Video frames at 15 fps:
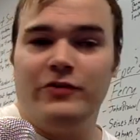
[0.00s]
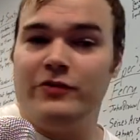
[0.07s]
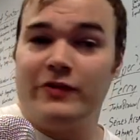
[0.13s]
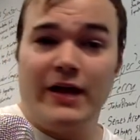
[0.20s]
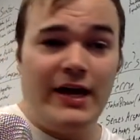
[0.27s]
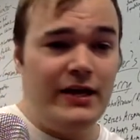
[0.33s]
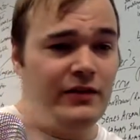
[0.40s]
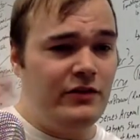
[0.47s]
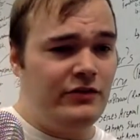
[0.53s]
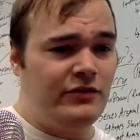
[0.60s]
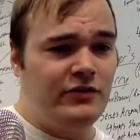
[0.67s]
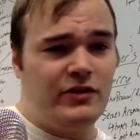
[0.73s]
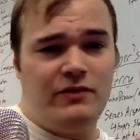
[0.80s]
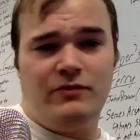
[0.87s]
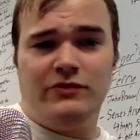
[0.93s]
kind of this
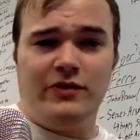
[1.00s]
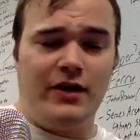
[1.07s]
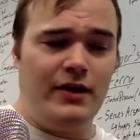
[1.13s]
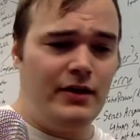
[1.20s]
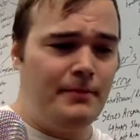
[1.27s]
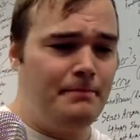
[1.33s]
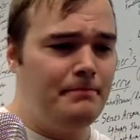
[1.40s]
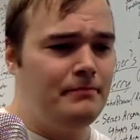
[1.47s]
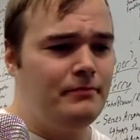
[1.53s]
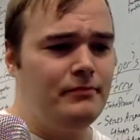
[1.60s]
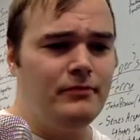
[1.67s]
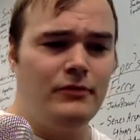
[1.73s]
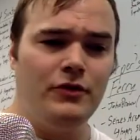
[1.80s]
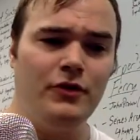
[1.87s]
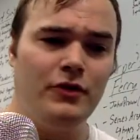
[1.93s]
give and take.
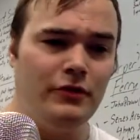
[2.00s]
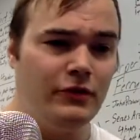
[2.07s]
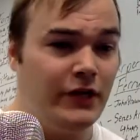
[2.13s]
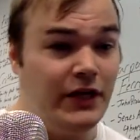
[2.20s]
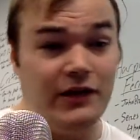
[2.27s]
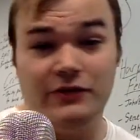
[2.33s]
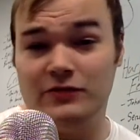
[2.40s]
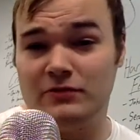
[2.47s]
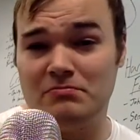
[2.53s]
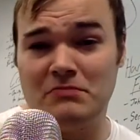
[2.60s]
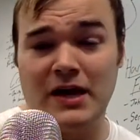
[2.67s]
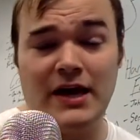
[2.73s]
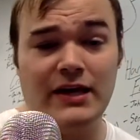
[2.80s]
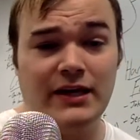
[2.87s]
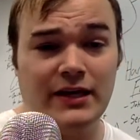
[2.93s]
The Lee's
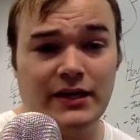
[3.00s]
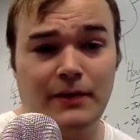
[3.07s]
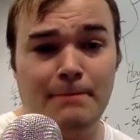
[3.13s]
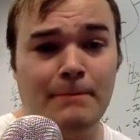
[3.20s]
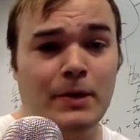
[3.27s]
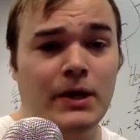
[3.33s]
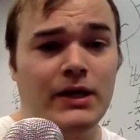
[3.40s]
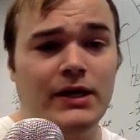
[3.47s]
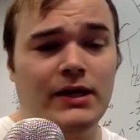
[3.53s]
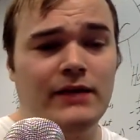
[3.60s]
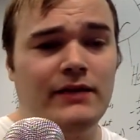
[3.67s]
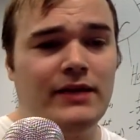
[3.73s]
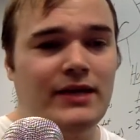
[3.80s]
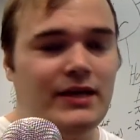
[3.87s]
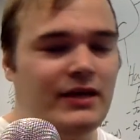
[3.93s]
kind of kicking butt
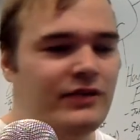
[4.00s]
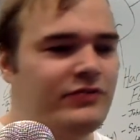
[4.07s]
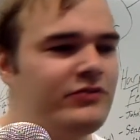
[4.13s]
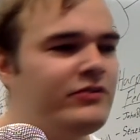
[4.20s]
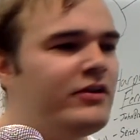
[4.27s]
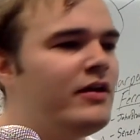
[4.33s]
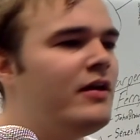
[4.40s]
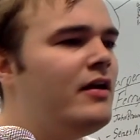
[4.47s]
in the east.